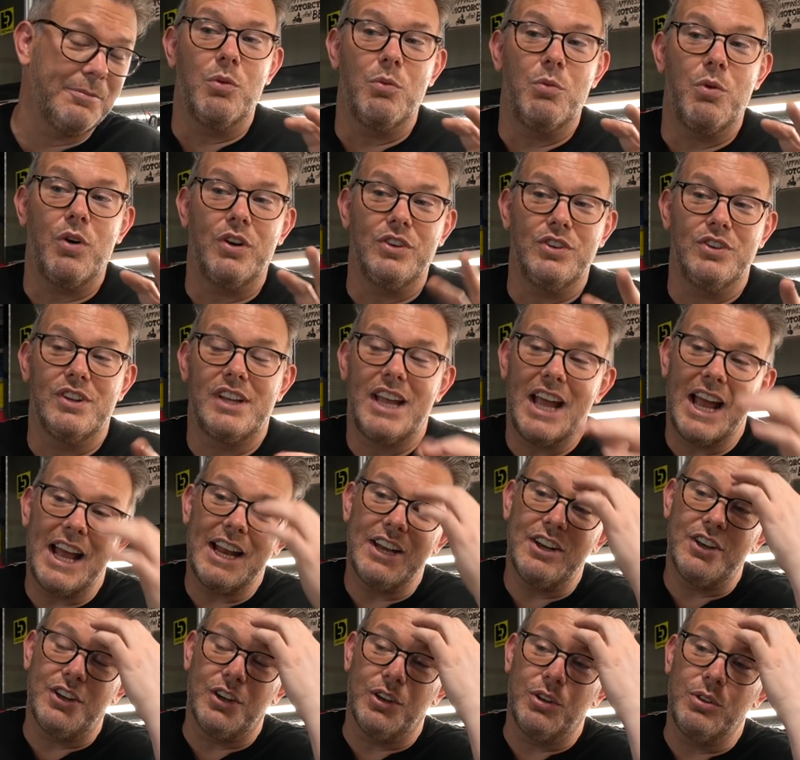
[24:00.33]
What you
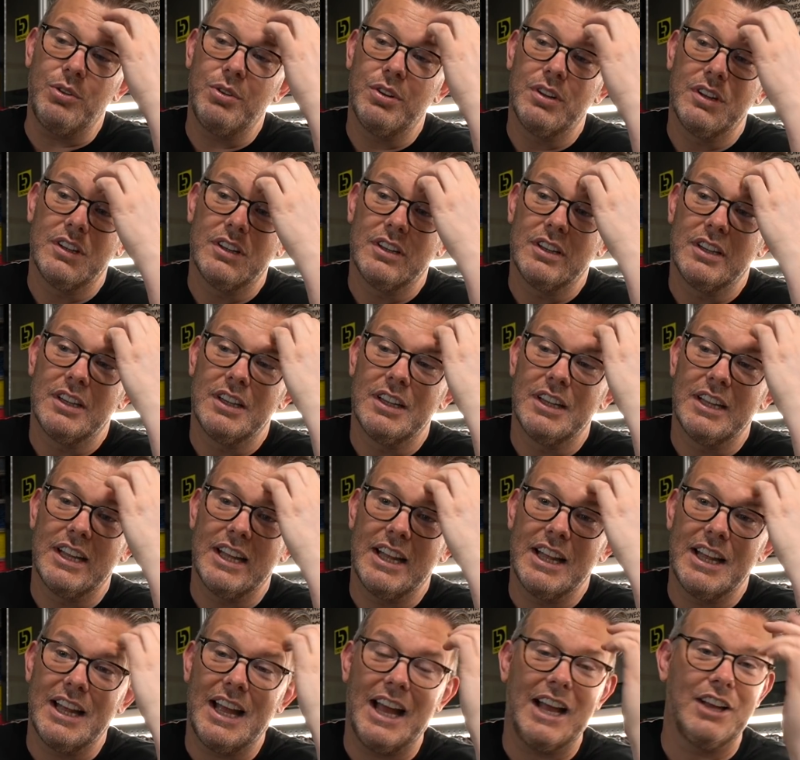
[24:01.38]
can do,
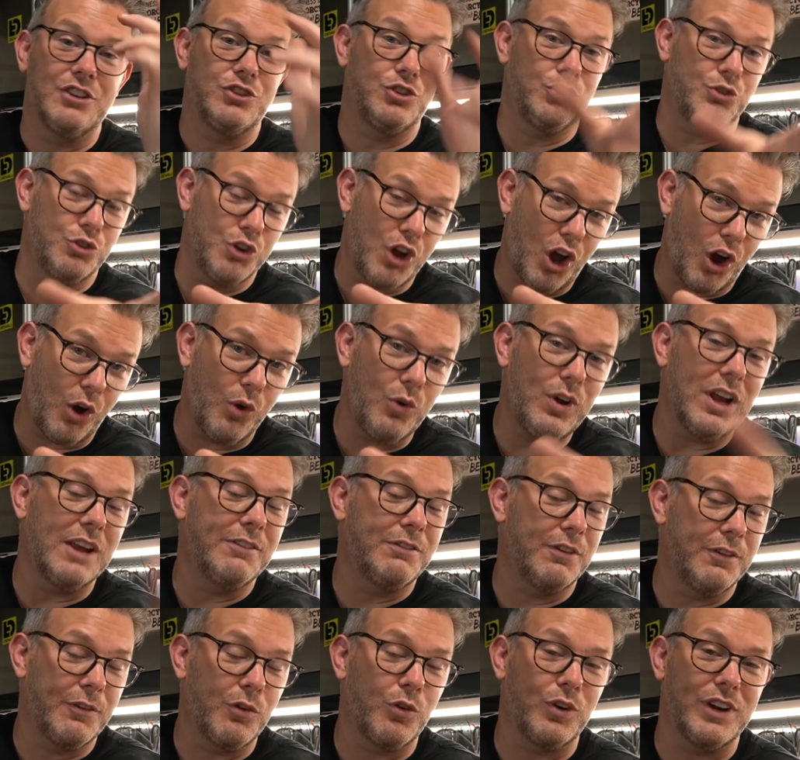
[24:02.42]
as you know, if
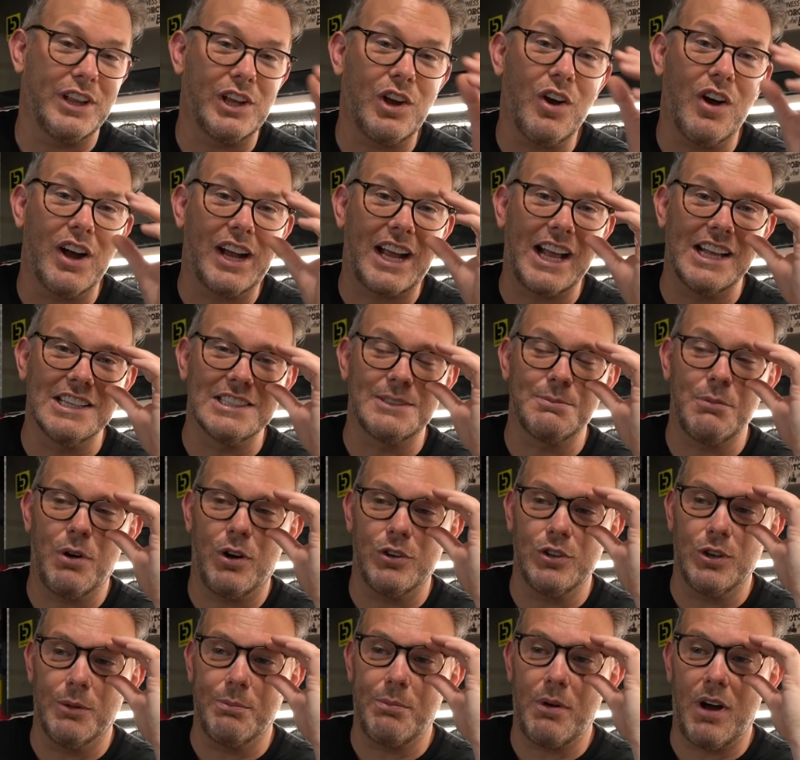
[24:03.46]
you've already got a Cansmart
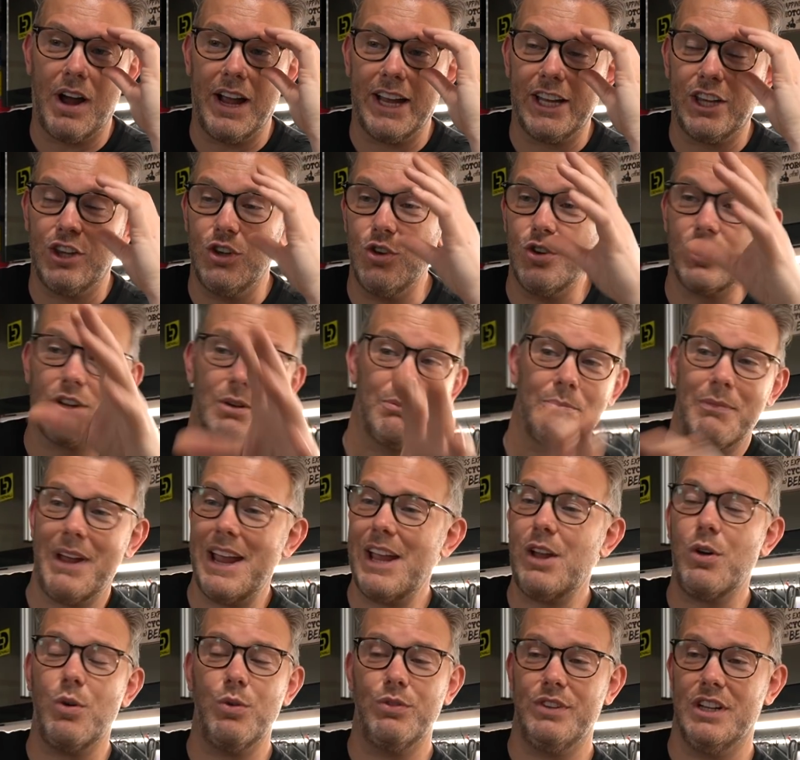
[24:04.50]
on your bike, you can
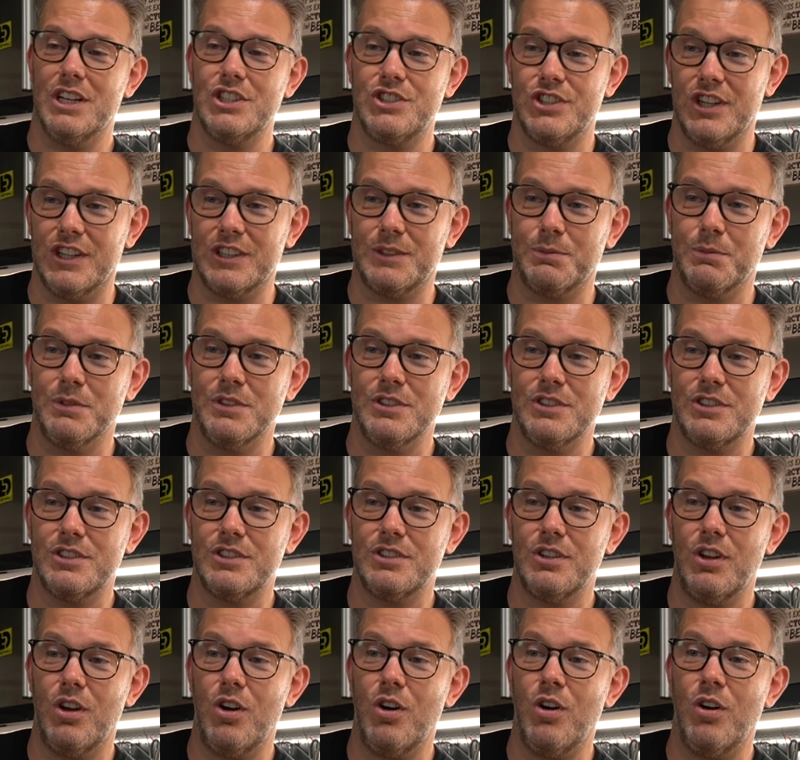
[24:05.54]
make all the
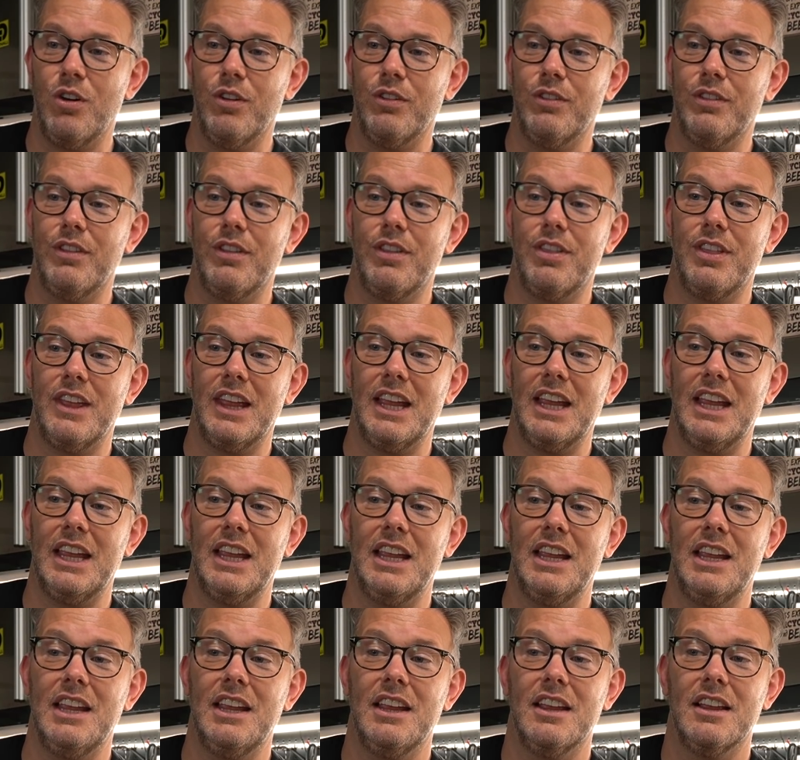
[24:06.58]
adjustments on
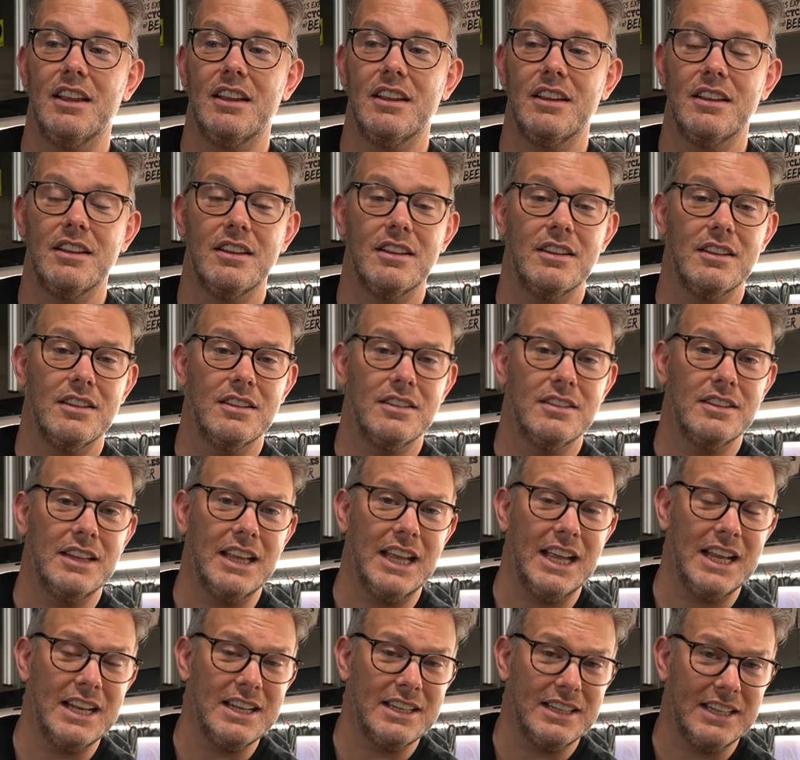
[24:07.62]
the
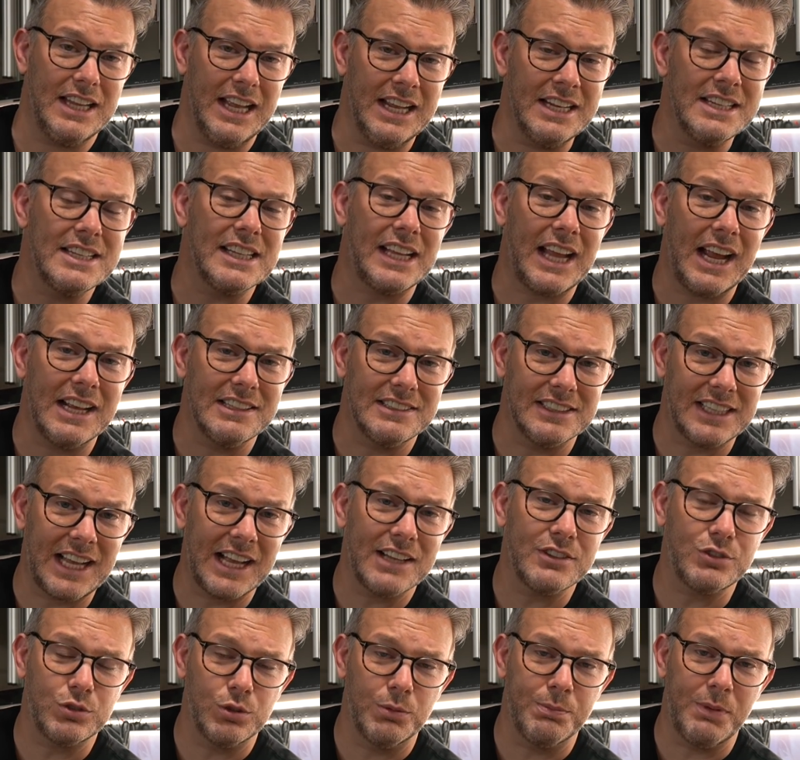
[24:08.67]
indicator
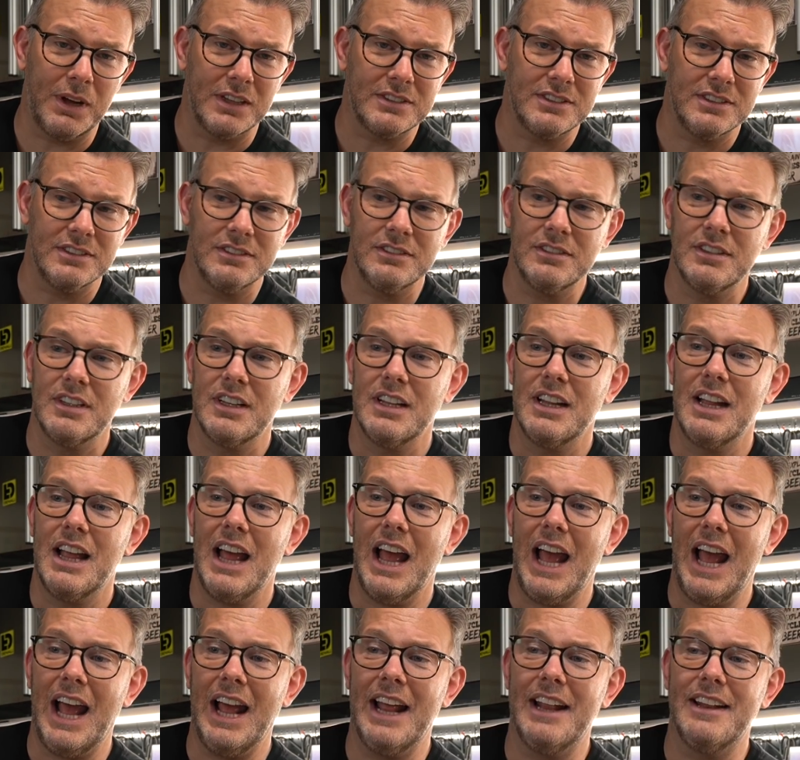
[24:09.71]
cancel button
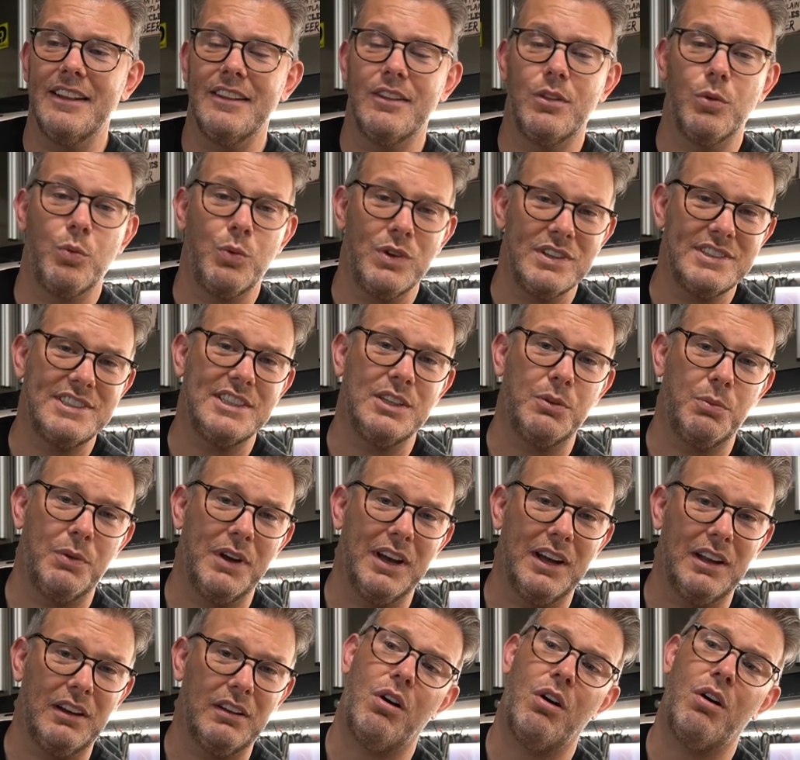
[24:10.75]
and the whizzy
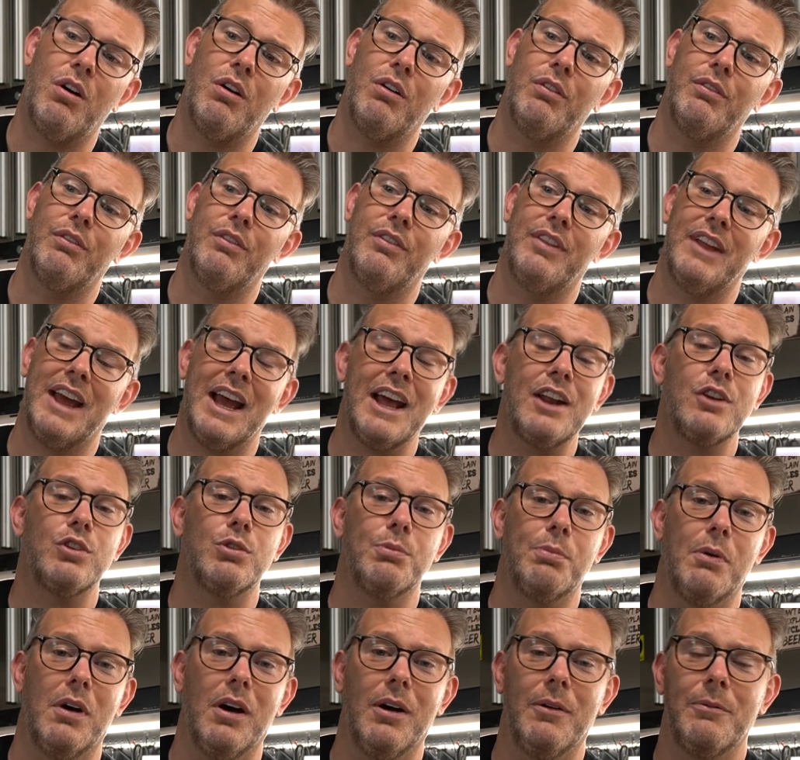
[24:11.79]
wheel on the
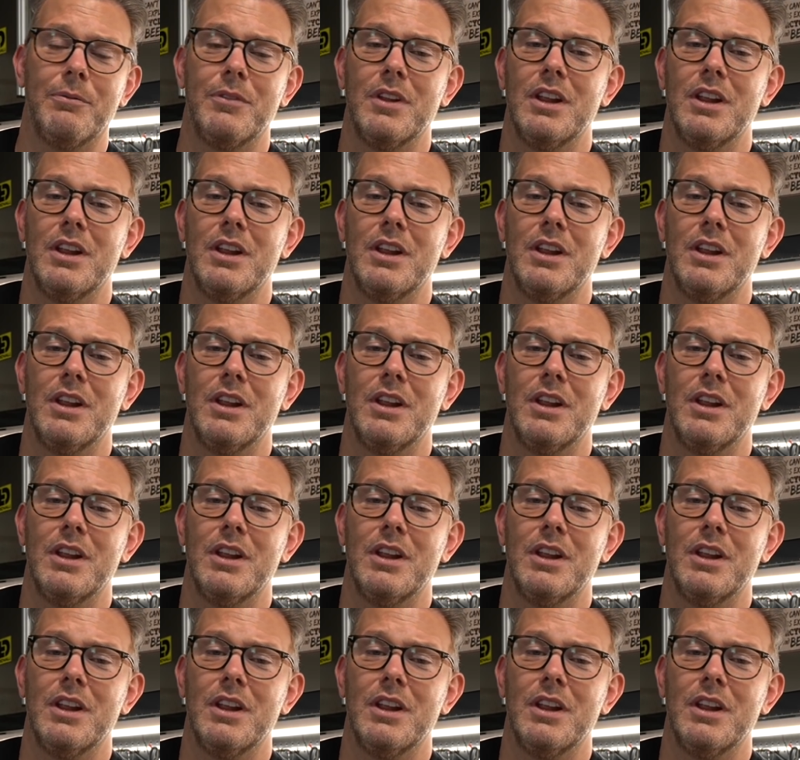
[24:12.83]
handlebar